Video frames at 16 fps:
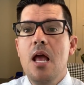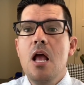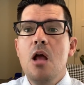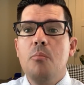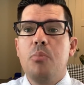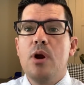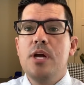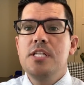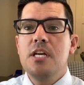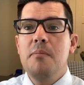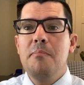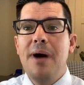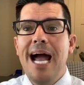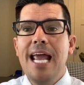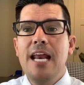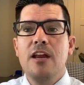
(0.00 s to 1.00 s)
President
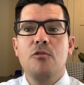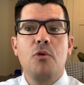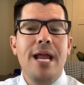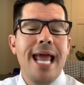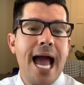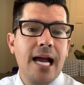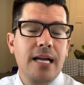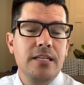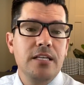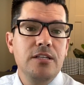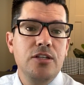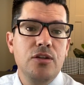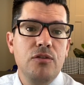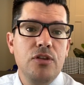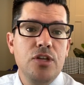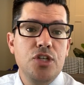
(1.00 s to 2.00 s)
Biden reacted
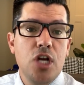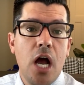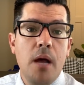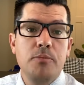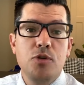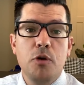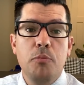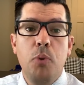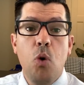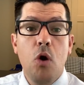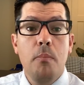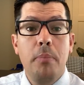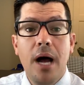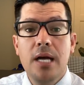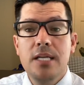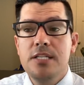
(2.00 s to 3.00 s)
to the jobs report
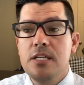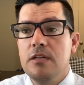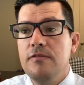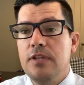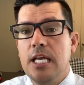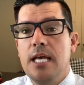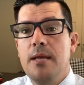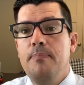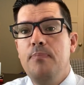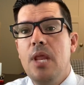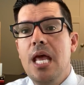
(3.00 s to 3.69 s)
positively.